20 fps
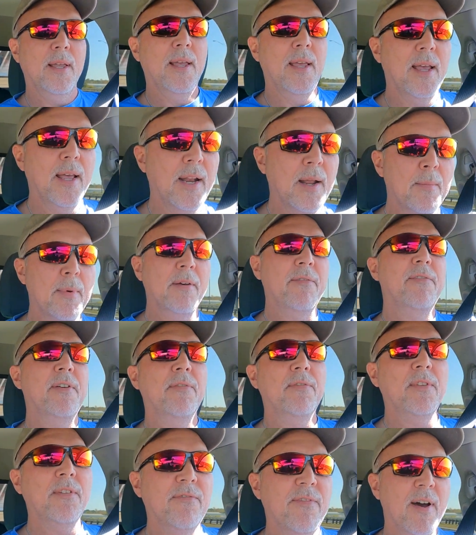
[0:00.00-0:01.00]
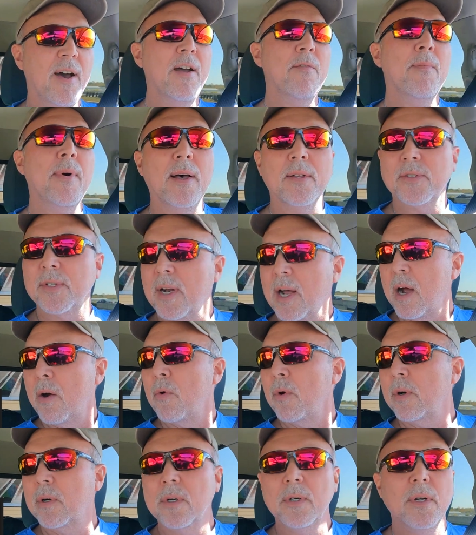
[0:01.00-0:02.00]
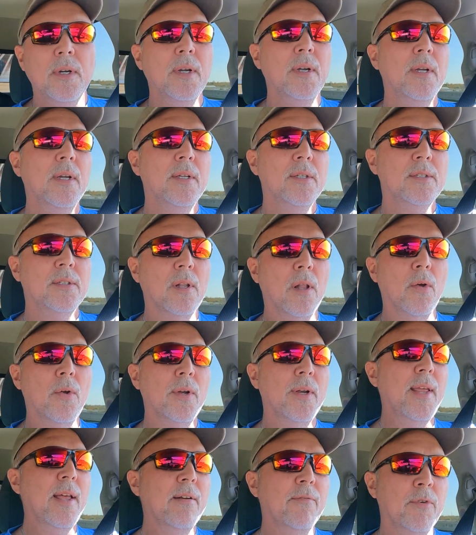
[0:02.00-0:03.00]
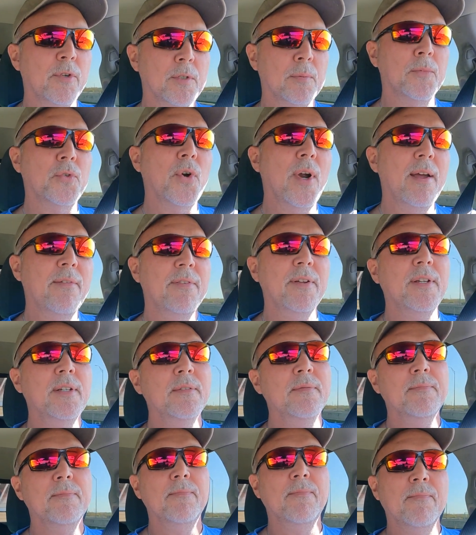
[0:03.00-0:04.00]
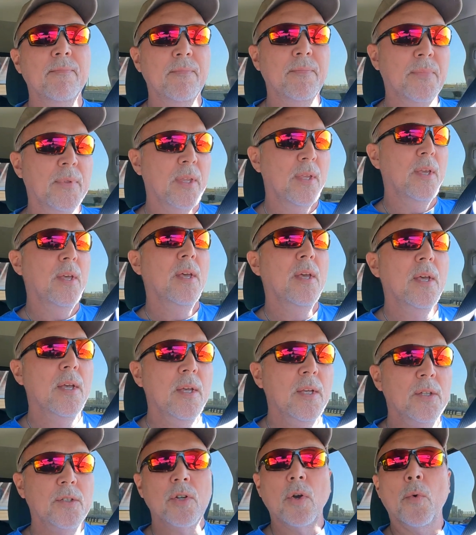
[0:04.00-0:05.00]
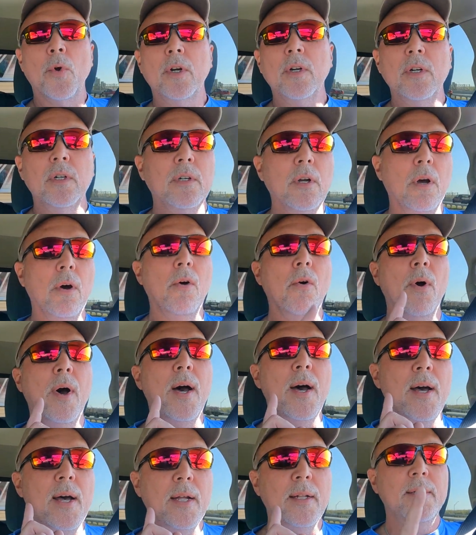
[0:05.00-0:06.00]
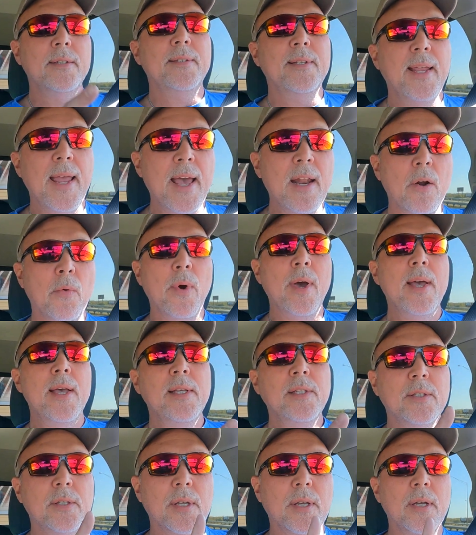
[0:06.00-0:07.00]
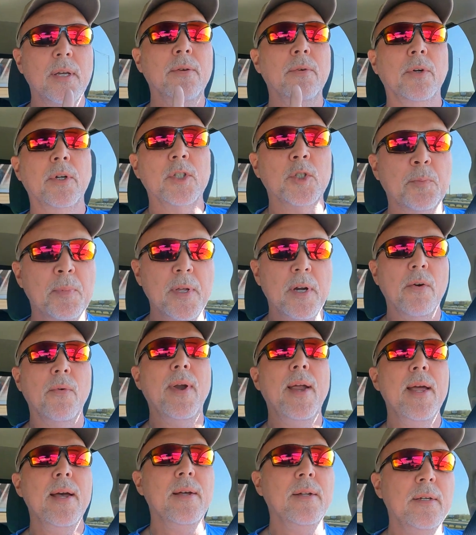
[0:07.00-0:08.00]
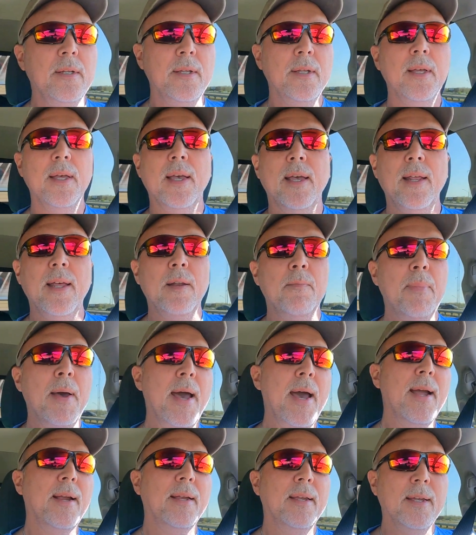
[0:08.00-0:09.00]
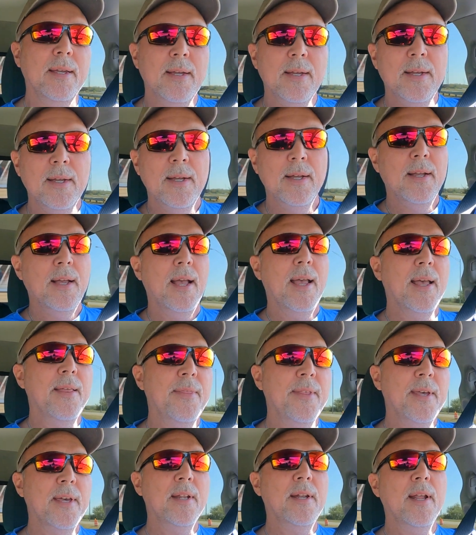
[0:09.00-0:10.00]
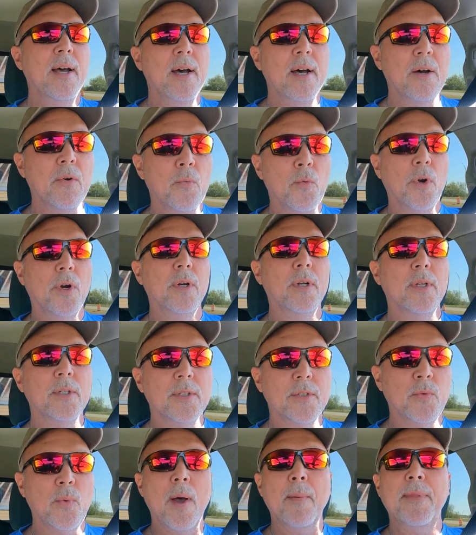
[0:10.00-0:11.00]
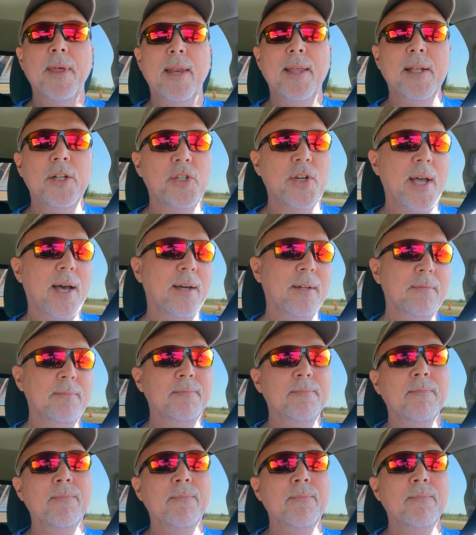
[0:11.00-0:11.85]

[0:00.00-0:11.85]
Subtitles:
And I'm at 55 miles an hour, slowing down for some traffic. So we're gonna go down a ways, we're gonna spin around and head back, and then we're gonna swap that hitch out